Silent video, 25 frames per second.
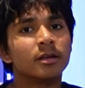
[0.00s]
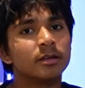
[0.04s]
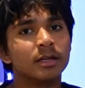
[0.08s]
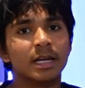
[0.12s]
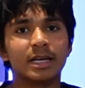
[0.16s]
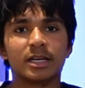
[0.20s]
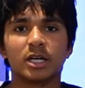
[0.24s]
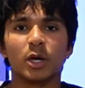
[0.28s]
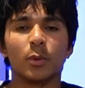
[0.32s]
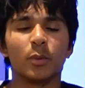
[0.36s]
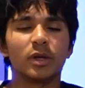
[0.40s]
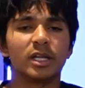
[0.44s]

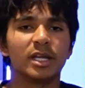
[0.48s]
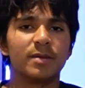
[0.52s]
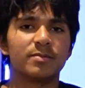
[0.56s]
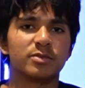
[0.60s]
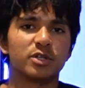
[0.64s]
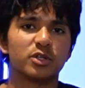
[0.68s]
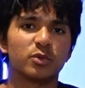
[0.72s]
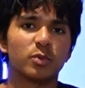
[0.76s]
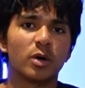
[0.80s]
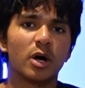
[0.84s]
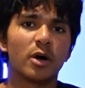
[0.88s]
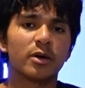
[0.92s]
Nico Williams
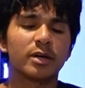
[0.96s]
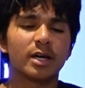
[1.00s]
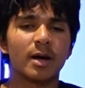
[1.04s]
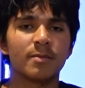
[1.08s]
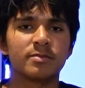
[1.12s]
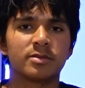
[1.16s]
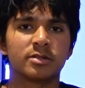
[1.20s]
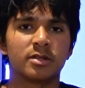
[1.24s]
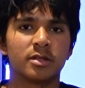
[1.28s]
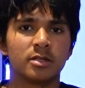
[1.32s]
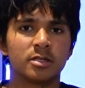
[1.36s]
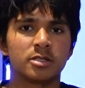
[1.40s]
as well
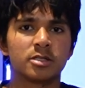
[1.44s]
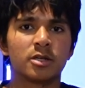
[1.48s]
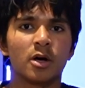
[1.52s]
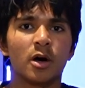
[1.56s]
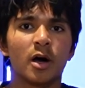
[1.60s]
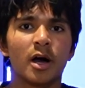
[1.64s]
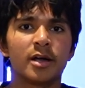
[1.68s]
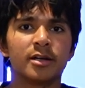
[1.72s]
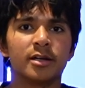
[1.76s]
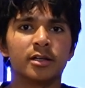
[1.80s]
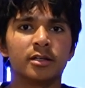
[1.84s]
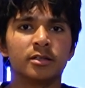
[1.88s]
comes to the
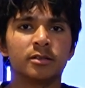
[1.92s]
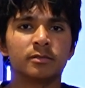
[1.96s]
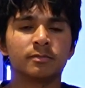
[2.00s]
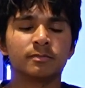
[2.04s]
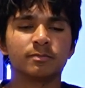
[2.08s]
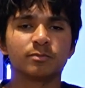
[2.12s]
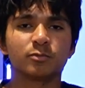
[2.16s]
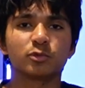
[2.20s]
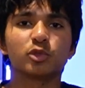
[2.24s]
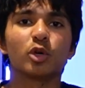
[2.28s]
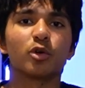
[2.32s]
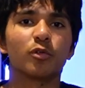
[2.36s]
side and
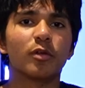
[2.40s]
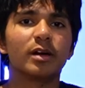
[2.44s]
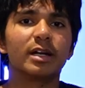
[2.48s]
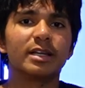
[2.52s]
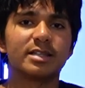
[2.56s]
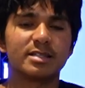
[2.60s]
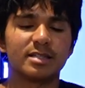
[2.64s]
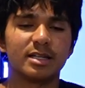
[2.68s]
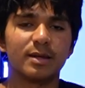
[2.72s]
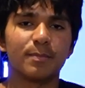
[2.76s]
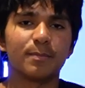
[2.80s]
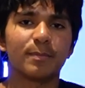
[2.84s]
already
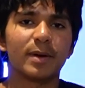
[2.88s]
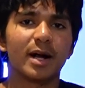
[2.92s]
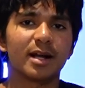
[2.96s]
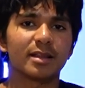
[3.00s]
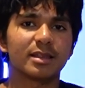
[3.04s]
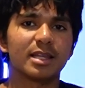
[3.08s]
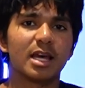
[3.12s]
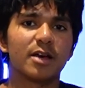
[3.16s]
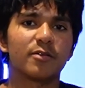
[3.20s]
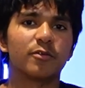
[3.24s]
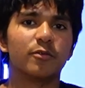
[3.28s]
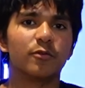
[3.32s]
is an
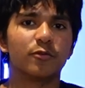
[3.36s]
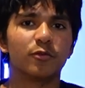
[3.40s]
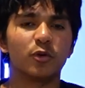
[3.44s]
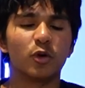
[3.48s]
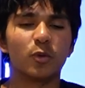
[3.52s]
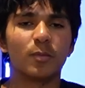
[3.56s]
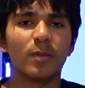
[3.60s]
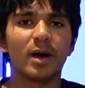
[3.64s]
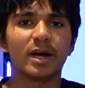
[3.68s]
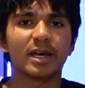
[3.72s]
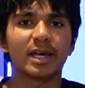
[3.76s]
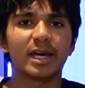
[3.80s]
impact there from
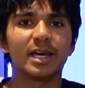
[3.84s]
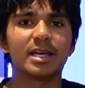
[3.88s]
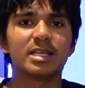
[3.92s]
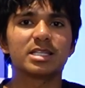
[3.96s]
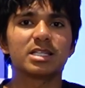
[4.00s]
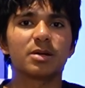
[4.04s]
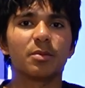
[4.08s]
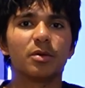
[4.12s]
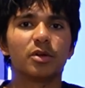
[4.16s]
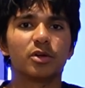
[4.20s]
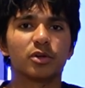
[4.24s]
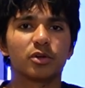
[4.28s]
fullback. He's
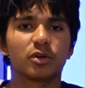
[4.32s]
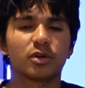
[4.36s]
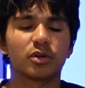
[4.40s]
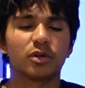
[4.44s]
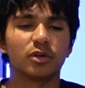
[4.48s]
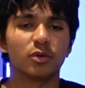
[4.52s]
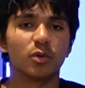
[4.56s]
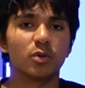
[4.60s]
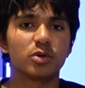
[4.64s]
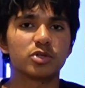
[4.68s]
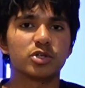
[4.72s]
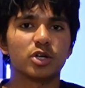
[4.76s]
someone who
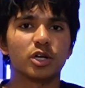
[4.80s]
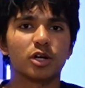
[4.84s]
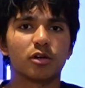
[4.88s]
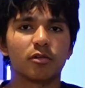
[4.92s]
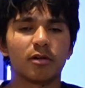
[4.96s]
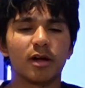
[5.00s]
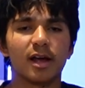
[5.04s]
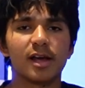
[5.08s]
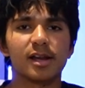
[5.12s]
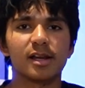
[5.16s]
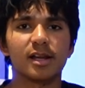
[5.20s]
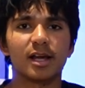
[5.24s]
can also
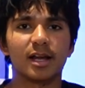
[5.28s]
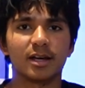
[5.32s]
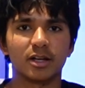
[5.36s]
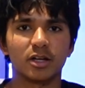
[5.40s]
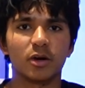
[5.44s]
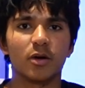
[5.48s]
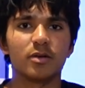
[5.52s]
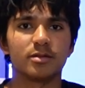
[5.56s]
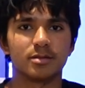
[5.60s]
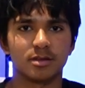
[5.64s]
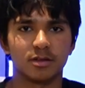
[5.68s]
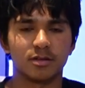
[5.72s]
create, and
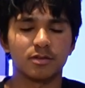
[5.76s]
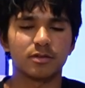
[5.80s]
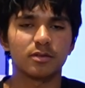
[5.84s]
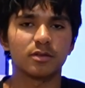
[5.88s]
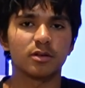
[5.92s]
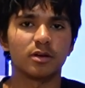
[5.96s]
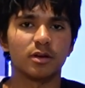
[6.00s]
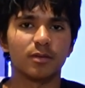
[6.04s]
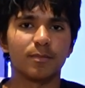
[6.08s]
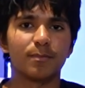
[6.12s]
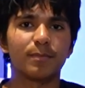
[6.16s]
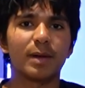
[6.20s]
going to this,
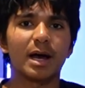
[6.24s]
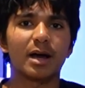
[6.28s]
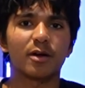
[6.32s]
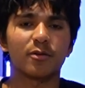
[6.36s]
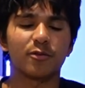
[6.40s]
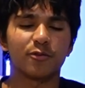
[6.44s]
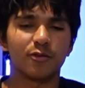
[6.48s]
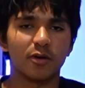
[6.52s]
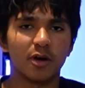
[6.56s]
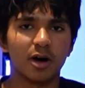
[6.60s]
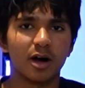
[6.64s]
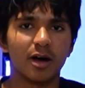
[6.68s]
you know, back
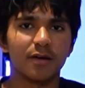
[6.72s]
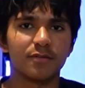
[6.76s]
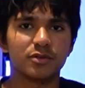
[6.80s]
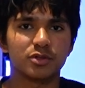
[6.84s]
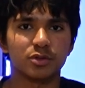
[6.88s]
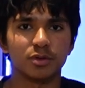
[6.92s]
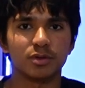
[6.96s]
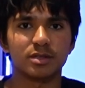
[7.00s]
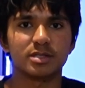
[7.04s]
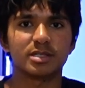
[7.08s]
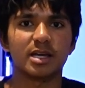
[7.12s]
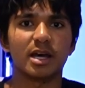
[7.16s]
five sort of